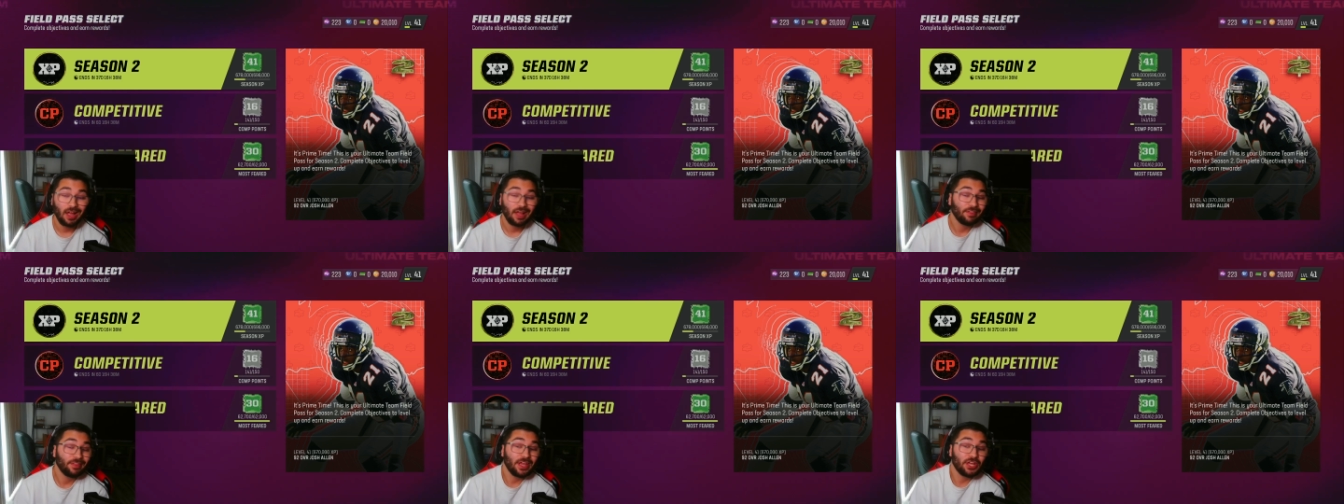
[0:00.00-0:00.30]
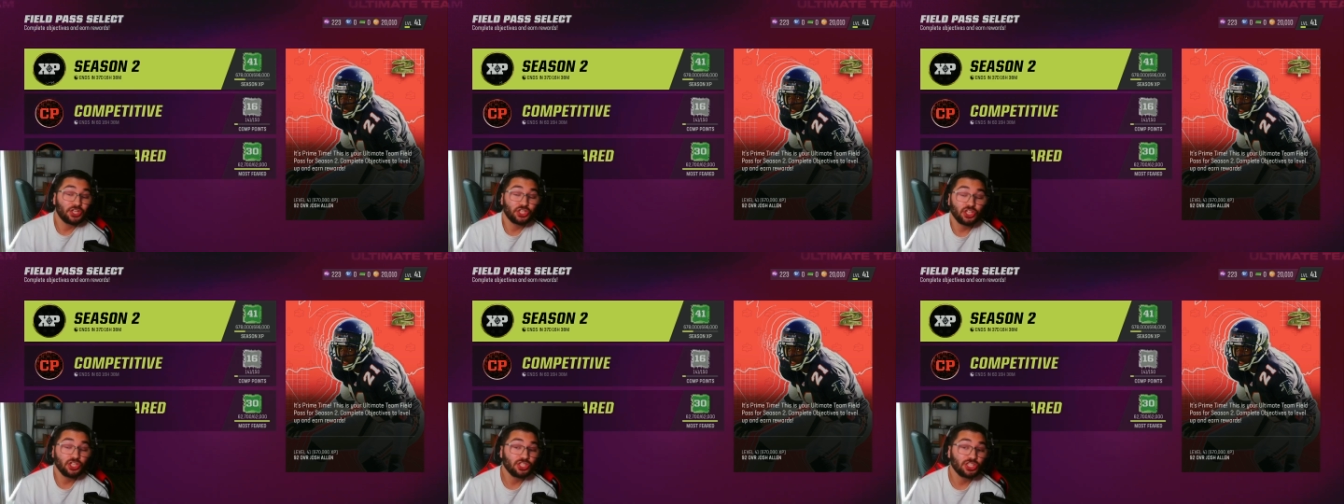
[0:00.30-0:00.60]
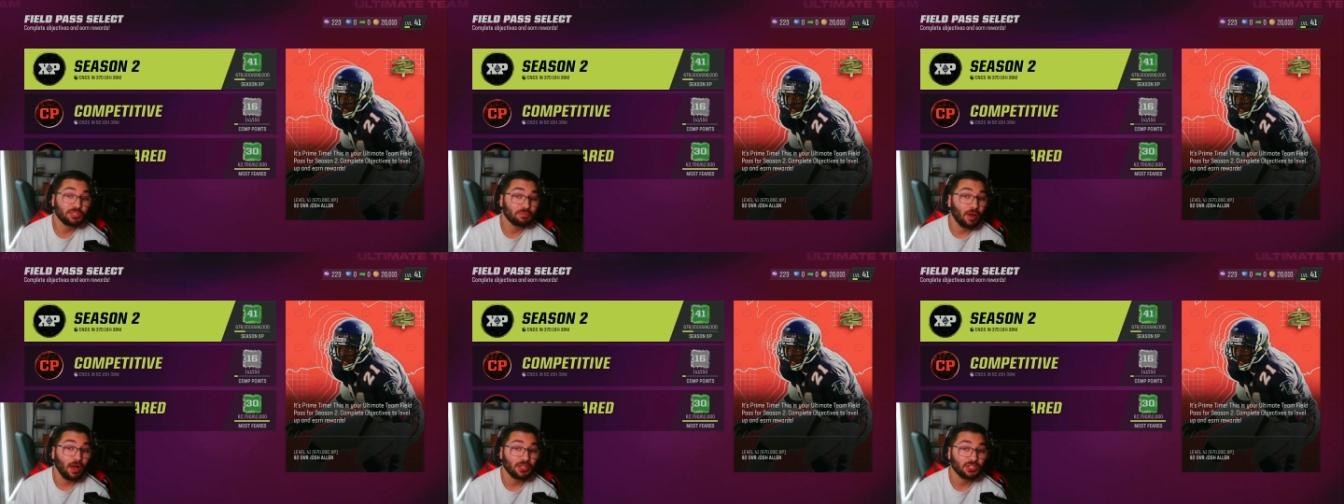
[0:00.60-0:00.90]
they should
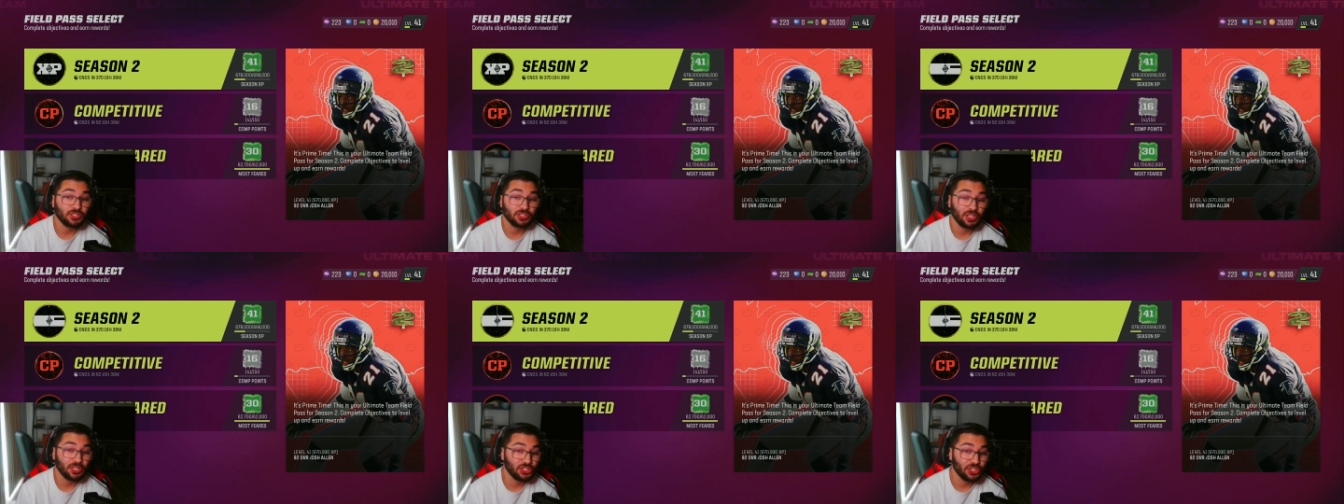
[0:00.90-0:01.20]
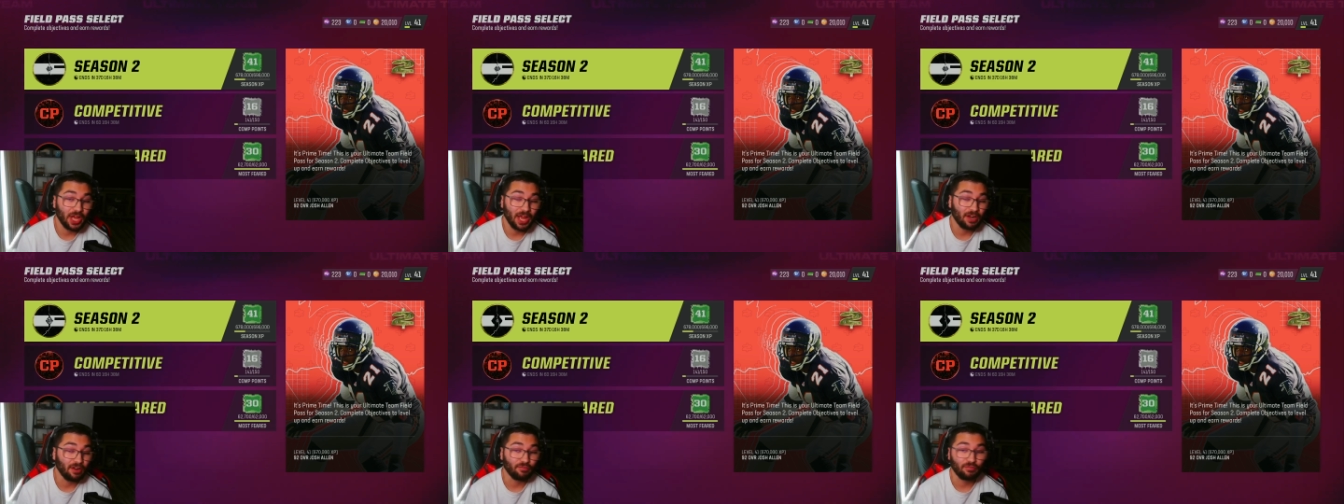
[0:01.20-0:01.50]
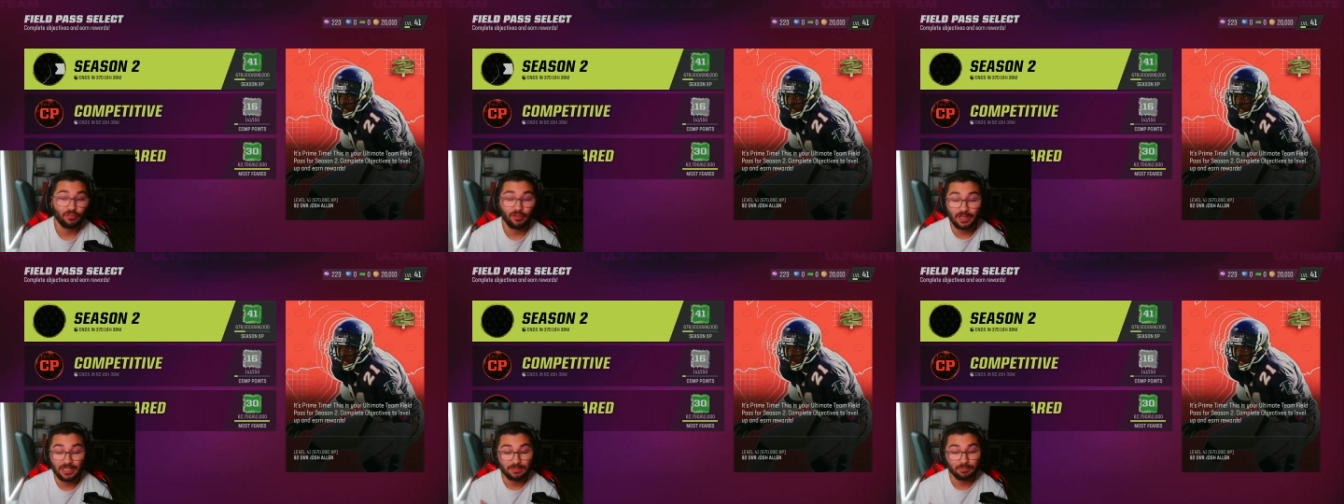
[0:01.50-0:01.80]
sponsor the channel
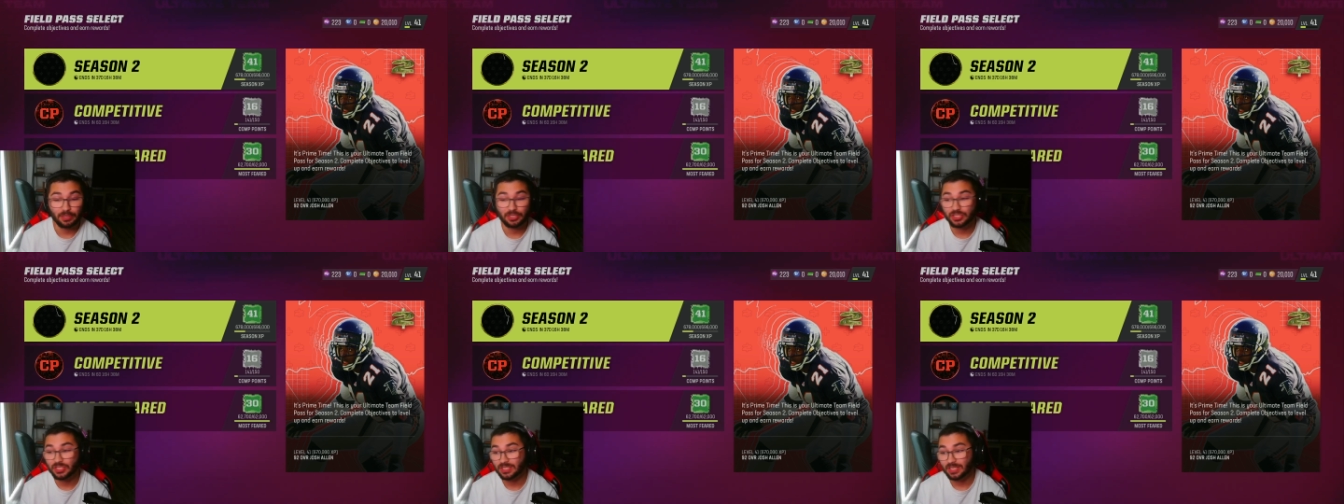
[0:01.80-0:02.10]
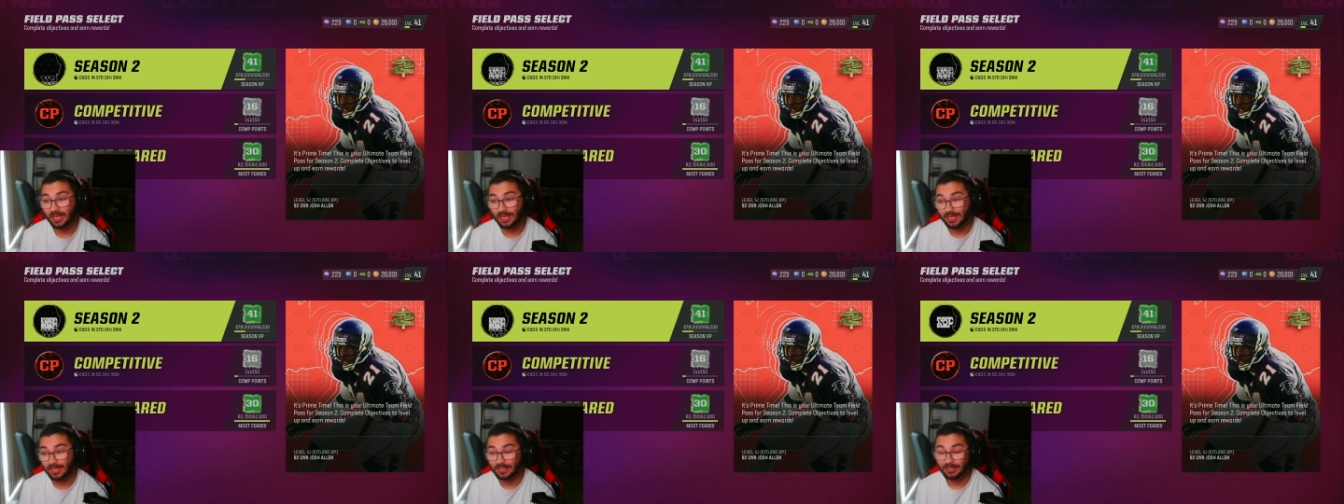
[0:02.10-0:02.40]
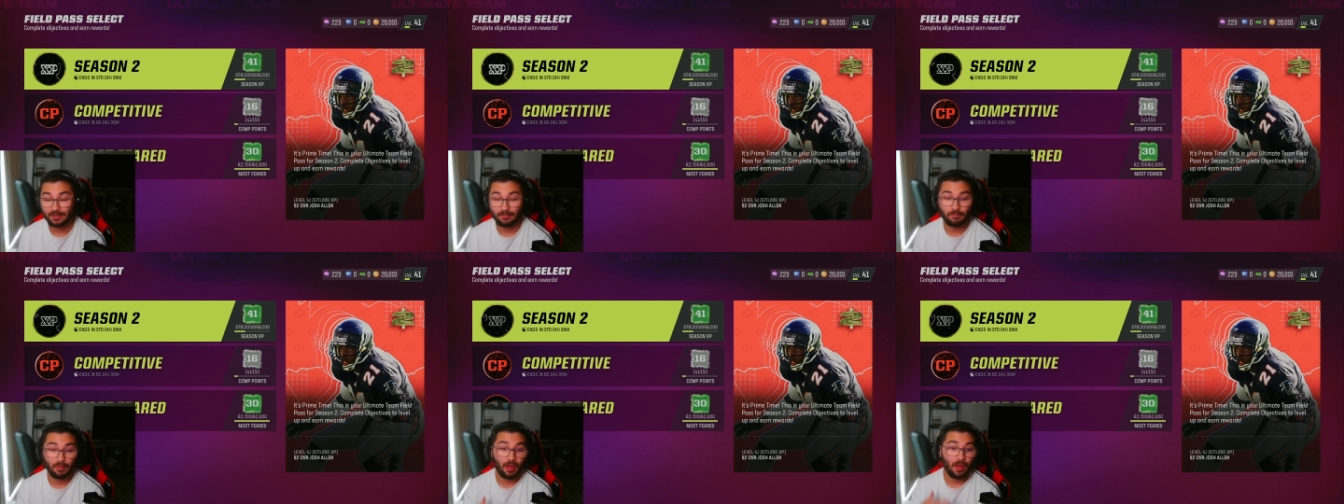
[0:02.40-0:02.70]
for as much as I eat
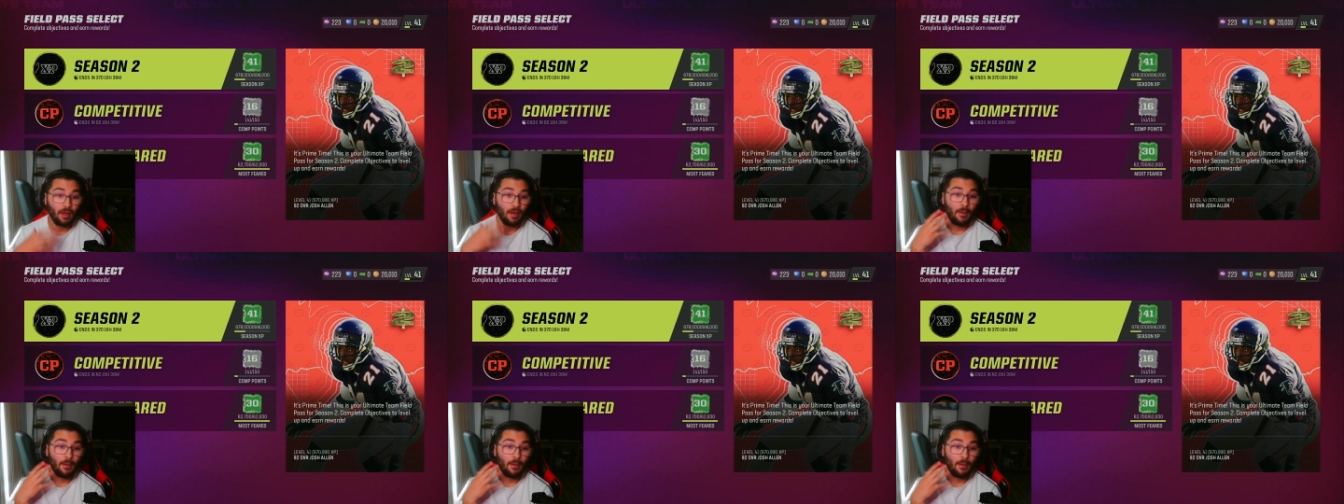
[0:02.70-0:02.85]
them